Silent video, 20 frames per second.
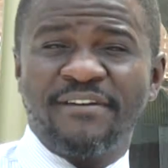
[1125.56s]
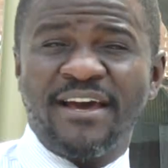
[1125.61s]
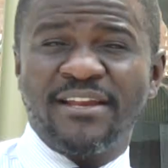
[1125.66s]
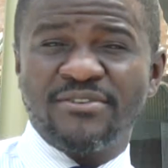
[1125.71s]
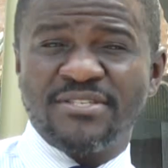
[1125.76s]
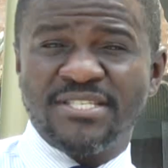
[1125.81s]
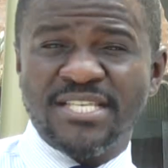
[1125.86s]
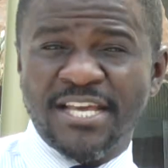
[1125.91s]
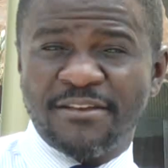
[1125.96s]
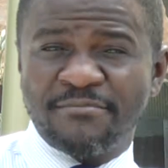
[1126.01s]

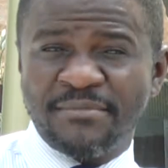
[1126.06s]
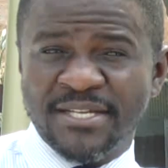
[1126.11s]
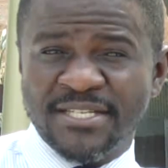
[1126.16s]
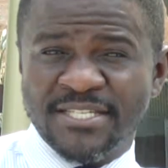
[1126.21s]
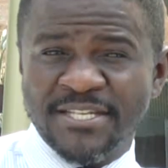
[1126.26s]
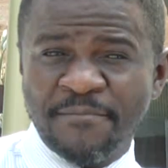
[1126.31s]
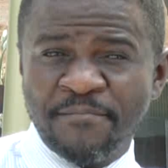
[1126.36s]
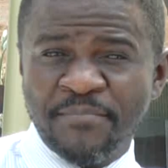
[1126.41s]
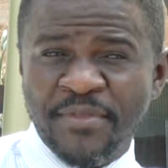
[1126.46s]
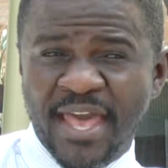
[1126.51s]
final
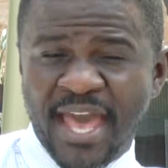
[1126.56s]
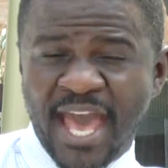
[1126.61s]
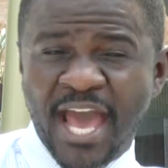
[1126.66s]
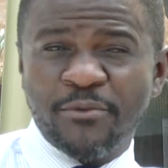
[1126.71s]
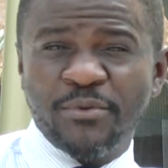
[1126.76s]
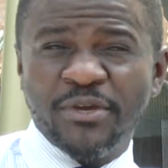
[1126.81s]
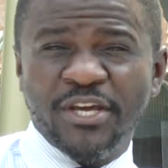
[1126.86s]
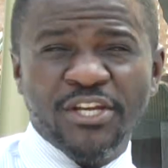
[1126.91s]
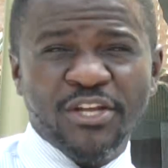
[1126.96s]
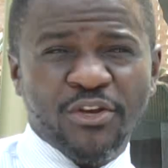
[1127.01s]
segment,
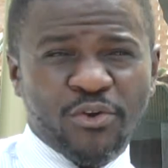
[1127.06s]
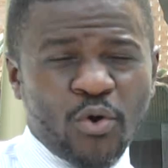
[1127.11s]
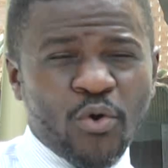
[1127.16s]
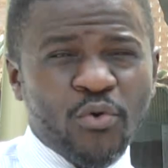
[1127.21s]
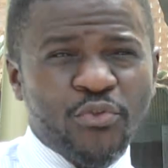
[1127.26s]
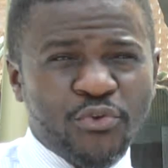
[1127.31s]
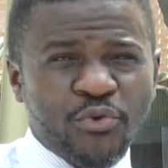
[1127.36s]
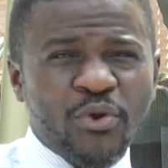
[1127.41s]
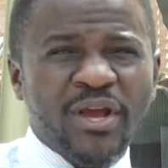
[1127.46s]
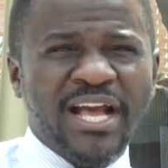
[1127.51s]
and we're going to
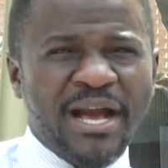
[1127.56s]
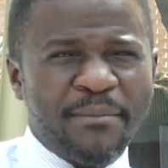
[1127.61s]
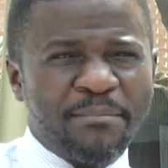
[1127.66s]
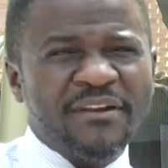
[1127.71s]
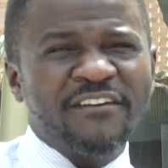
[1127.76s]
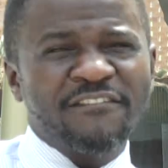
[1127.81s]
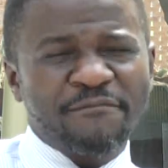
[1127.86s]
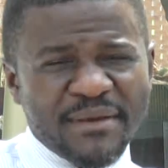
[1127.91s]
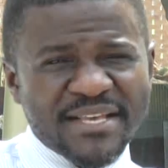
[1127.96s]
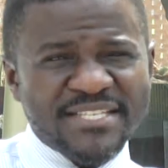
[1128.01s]
go through a
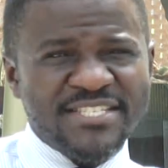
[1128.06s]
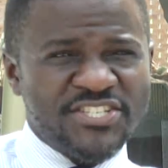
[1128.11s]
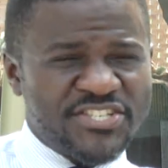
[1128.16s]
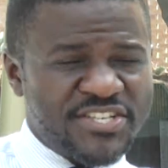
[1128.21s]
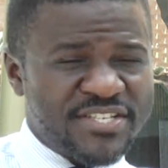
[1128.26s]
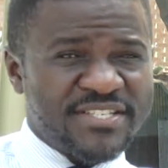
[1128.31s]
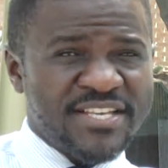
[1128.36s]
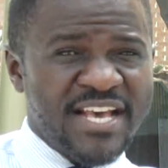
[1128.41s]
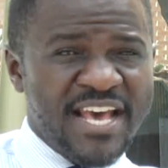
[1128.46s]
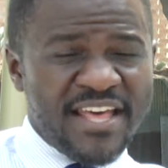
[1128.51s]
couple of
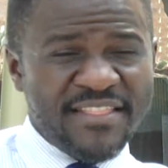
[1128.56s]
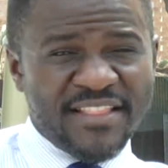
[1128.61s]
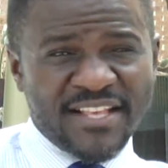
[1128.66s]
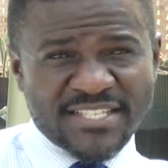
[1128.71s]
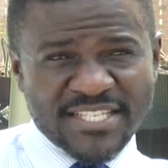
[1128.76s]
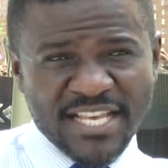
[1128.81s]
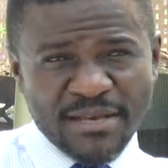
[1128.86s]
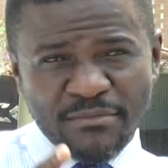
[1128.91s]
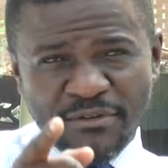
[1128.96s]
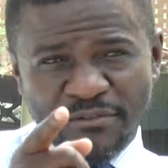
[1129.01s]
messages that
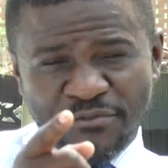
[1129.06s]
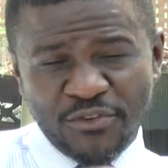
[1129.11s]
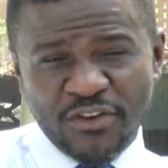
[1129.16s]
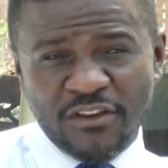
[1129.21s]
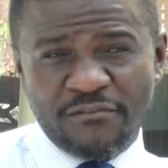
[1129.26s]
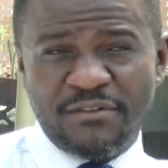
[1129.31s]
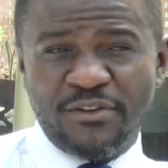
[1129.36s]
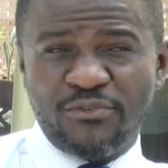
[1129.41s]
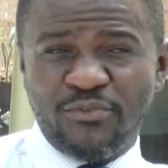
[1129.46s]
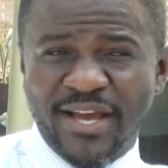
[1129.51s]
some of you
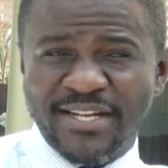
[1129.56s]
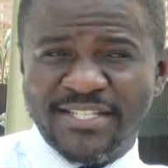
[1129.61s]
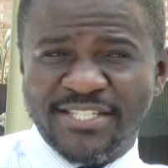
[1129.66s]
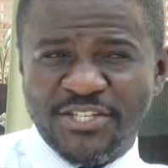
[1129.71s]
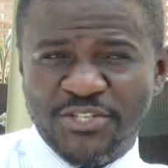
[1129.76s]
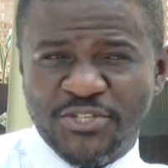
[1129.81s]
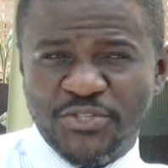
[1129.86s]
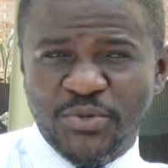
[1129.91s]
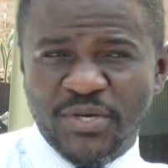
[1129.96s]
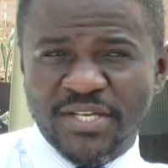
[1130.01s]
have been
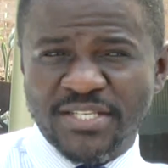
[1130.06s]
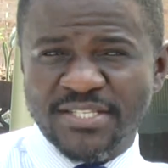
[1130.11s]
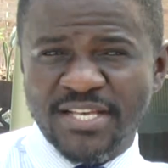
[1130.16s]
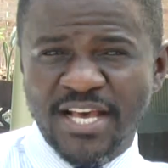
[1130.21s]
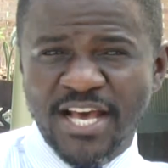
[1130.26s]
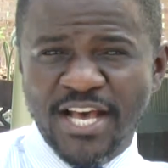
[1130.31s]
writing to us